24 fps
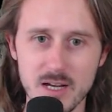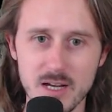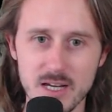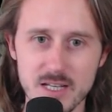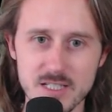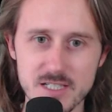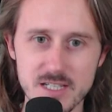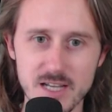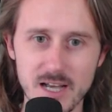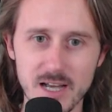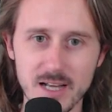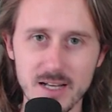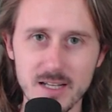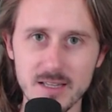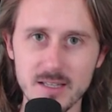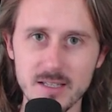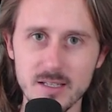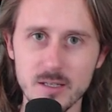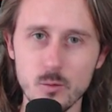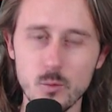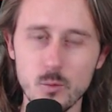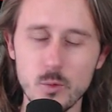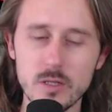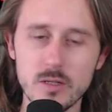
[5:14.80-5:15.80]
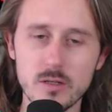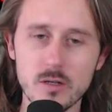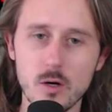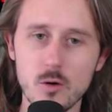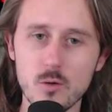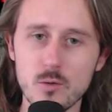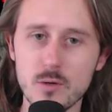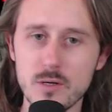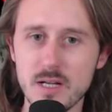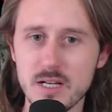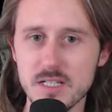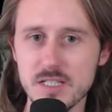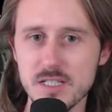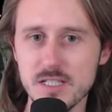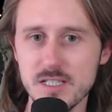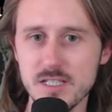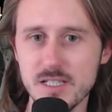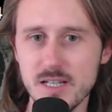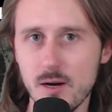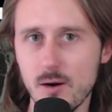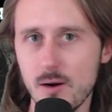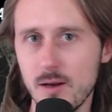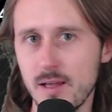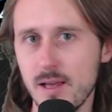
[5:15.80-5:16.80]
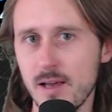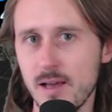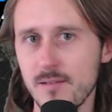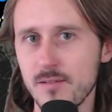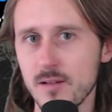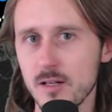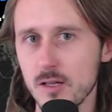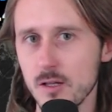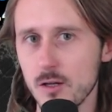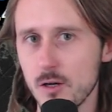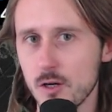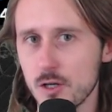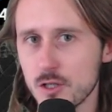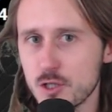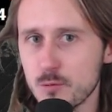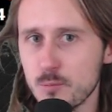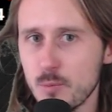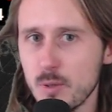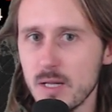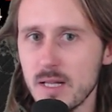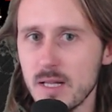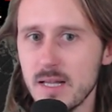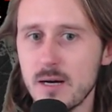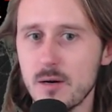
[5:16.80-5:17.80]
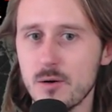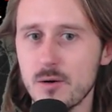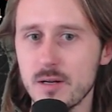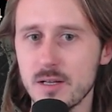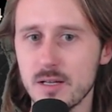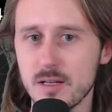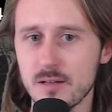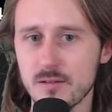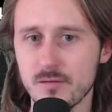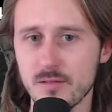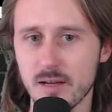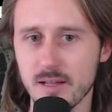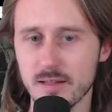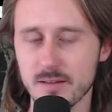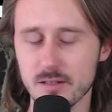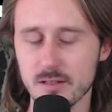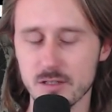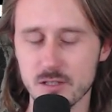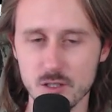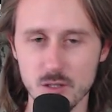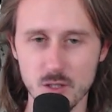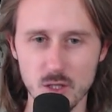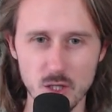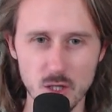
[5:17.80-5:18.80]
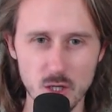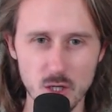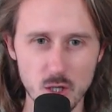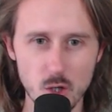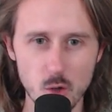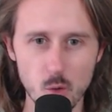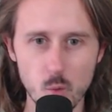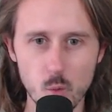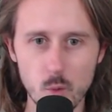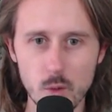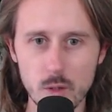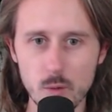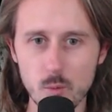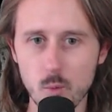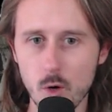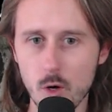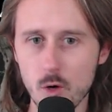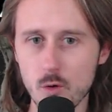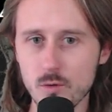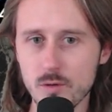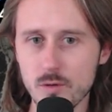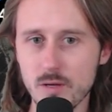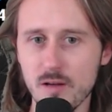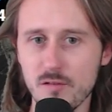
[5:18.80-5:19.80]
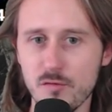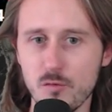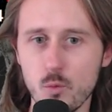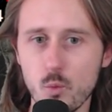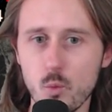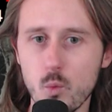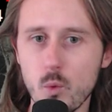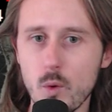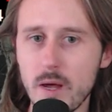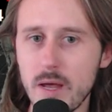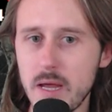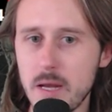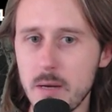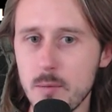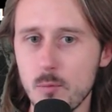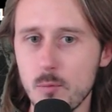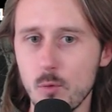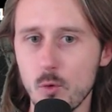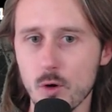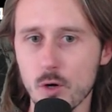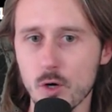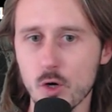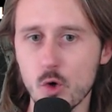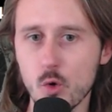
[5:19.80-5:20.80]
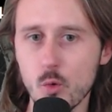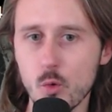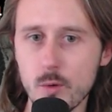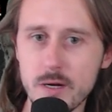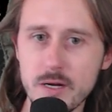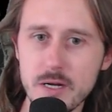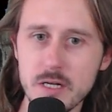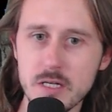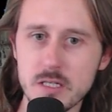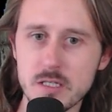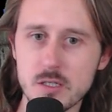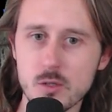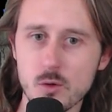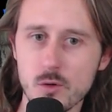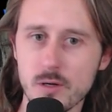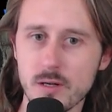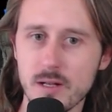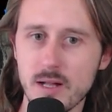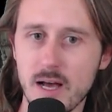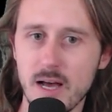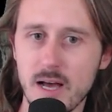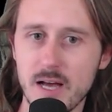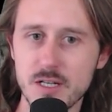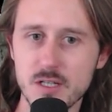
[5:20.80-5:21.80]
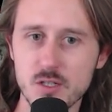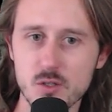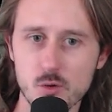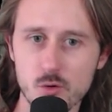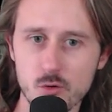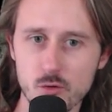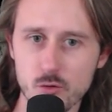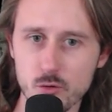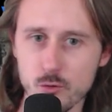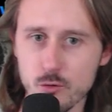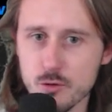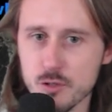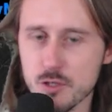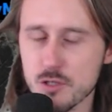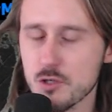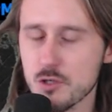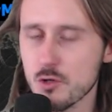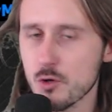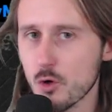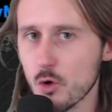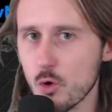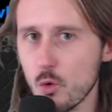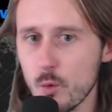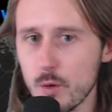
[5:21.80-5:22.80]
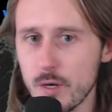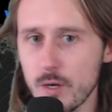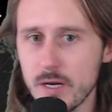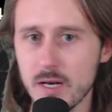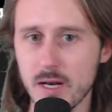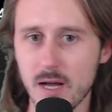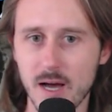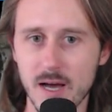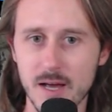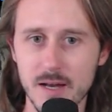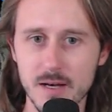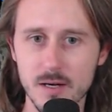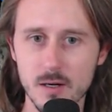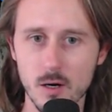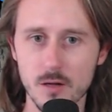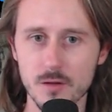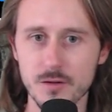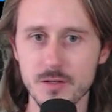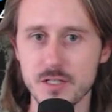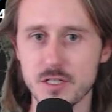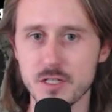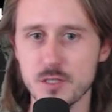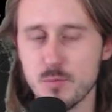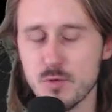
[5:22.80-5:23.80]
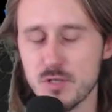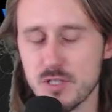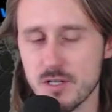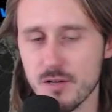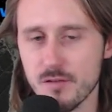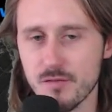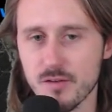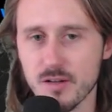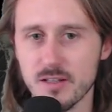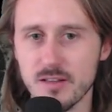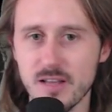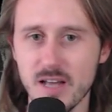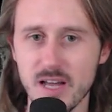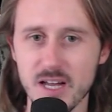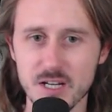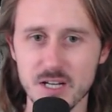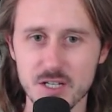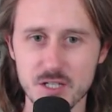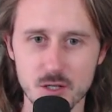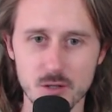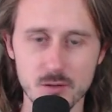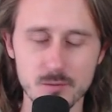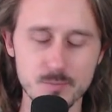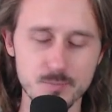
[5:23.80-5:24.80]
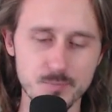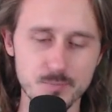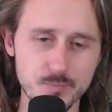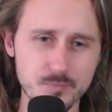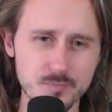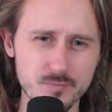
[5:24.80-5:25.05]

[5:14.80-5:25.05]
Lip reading: And secondly, we don't necessarily have a large polarity advantage. We won't have way more queens or nines or deuces or queen 9 on this specific texture.